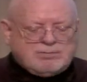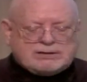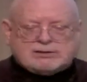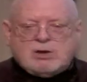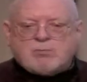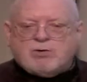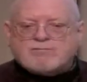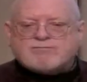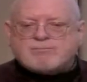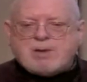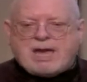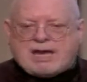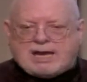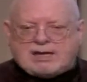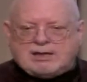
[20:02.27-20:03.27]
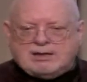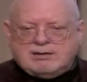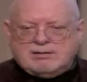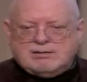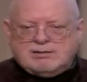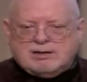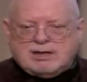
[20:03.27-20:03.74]
But they weren't big,
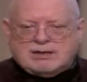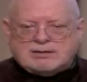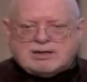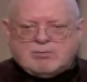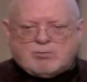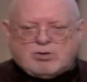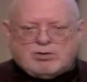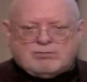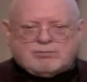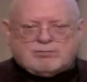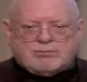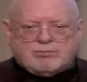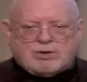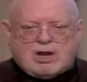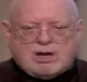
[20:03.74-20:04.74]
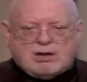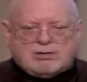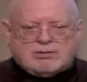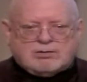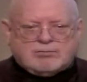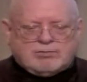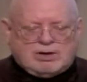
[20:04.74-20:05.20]
and they weren't
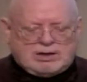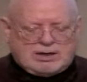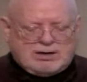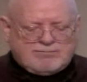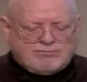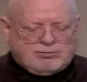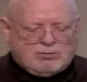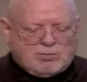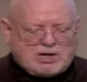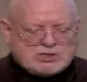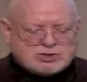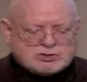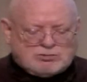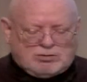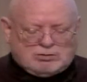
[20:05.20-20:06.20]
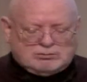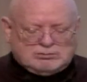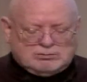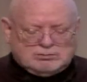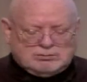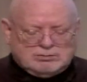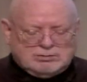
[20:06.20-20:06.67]
really influential
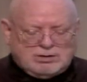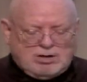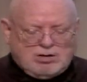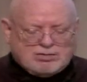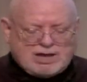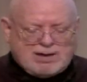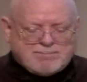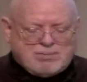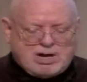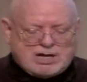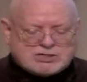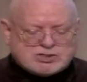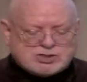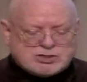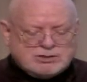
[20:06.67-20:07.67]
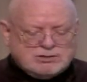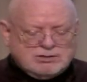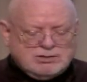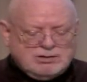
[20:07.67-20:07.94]
all that much.